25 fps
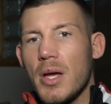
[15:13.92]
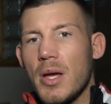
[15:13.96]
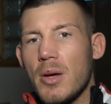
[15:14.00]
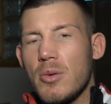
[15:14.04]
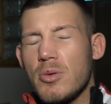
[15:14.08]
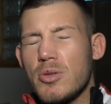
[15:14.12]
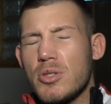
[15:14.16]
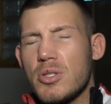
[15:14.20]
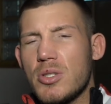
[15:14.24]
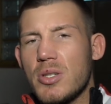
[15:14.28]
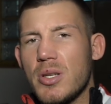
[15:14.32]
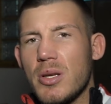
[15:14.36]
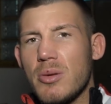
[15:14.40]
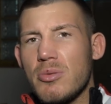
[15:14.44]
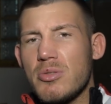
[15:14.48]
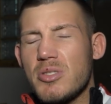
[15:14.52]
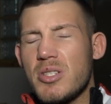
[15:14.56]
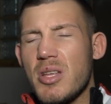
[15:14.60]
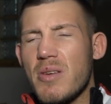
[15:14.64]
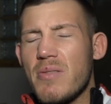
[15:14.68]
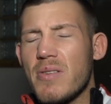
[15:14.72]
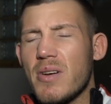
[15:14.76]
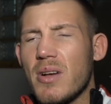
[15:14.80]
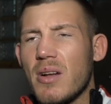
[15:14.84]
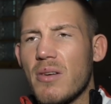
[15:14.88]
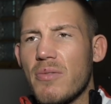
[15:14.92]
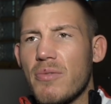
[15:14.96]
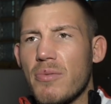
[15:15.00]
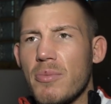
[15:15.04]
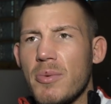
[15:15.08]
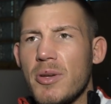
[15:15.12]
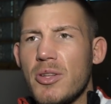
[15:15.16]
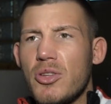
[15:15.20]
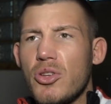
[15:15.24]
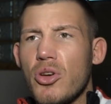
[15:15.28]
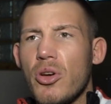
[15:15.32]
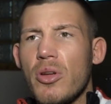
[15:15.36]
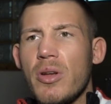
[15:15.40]
it was difficult for
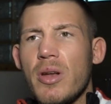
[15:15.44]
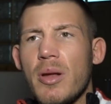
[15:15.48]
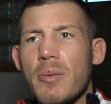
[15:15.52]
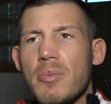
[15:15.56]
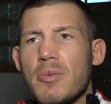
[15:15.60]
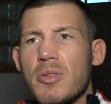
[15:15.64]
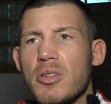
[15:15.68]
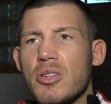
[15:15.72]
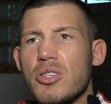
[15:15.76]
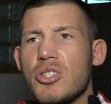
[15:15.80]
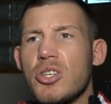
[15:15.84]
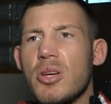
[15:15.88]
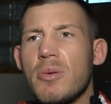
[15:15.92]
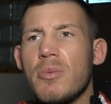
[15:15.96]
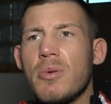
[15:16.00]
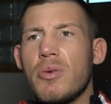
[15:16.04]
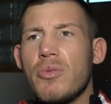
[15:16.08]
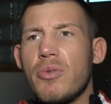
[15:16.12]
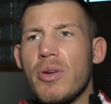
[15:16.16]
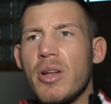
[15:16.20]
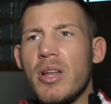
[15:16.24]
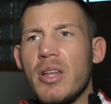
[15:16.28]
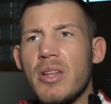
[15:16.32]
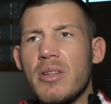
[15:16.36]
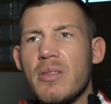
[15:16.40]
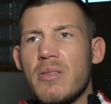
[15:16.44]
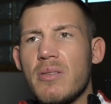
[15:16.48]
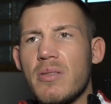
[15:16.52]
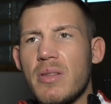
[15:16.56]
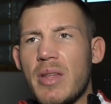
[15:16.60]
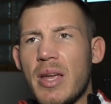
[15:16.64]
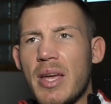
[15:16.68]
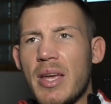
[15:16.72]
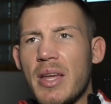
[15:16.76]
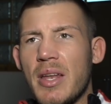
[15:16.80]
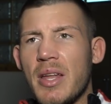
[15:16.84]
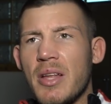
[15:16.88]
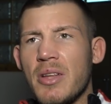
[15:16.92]
me turning up to the gym and really
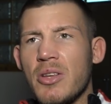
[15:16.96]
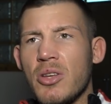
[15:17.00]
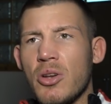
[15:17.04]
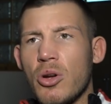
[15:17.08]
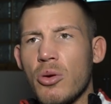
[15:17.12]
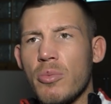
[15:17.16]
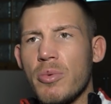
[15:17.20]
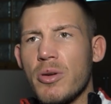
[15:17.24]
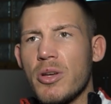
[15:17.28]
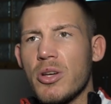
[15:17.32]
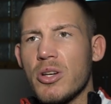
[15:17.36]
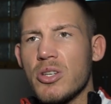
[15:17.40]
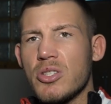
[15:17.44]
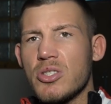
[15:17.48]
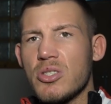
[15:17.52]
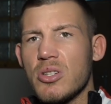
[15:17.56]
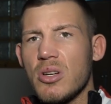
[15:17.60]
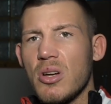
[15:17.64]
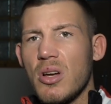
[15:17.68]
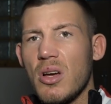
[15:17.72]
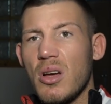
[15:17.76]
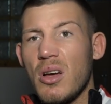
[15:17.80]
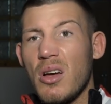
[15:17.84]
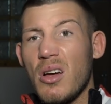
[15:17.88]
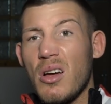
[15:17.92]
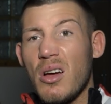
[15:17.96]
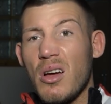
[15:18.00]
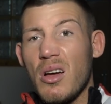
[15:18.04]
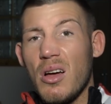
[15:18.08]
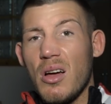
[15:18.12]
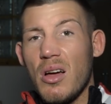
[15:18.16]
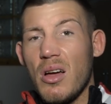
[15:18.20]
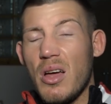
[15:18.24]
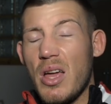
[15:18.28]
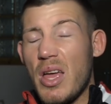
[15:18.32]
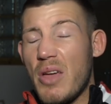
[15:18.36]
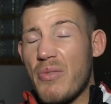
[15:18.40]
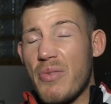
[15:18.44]
digging in, you know, because
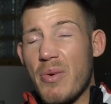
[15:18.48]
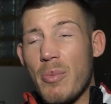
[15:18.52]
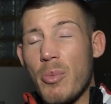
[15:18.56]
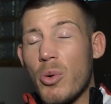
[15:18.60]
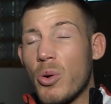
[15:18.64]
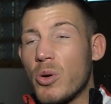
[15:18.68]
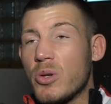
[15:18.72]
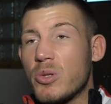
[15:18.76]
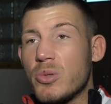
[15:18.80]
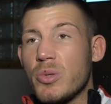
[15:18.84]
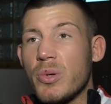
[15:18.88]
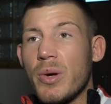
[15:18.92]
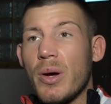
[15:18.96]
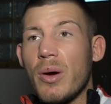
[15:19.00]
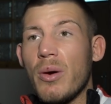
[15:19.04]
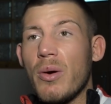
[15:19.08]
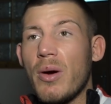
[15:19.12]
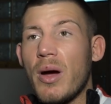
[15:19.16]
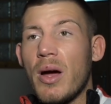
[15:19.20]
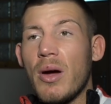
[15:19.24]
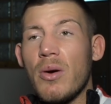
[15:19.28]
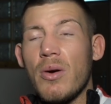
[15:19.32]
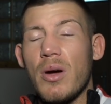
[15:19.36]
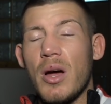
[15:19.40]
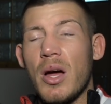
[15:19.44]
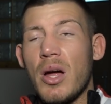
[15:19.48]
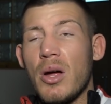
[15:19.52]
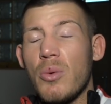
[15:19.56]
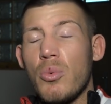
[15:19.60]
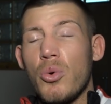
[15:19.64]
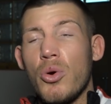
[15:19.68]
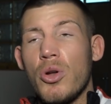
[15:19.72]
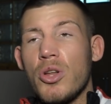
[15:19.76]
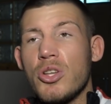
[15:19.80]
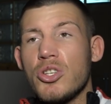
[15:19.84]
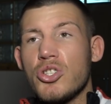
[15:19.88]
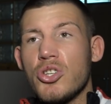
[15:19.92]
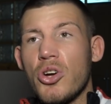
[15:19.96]
if I'm honest with you, I
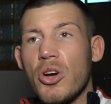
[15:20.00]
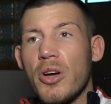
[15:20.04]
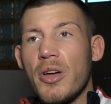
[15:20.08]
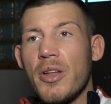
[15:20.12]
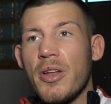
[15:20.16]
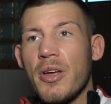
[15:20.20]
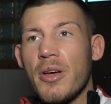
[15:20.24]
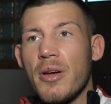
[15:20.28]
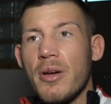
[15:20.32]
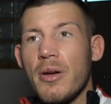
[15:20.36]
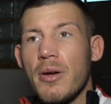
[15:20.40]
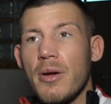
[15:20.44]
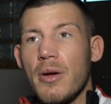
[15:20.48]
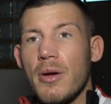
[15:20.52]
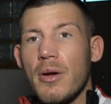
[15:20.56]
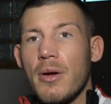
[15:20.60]
weren't enjoying it.